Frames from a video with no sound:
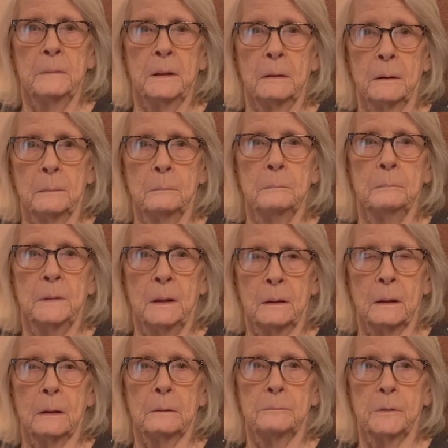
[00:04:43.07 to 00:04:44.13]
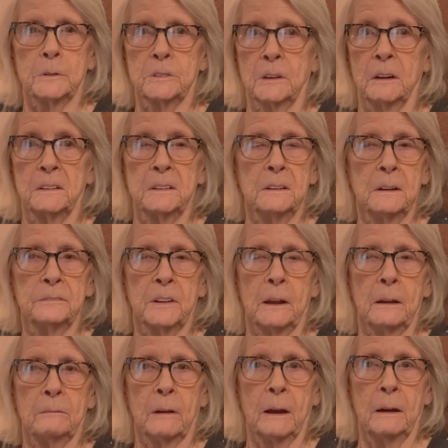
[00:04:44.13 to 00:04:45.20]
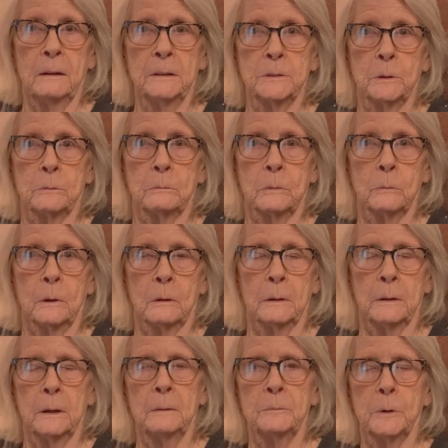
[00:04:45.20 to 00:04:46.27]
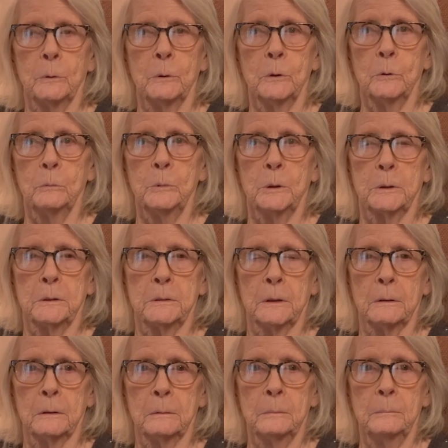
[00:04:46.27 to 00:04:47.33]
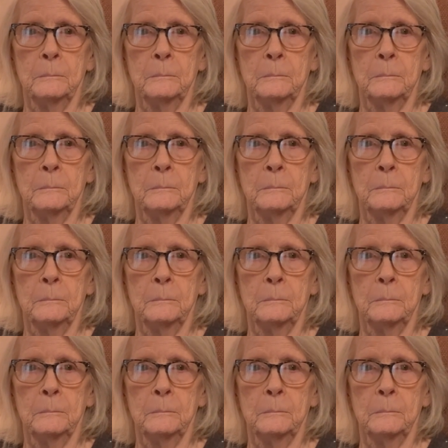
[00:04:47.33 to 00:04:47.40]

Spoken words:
Yeah. And if you was lucky enough to have a house, an empty room, you could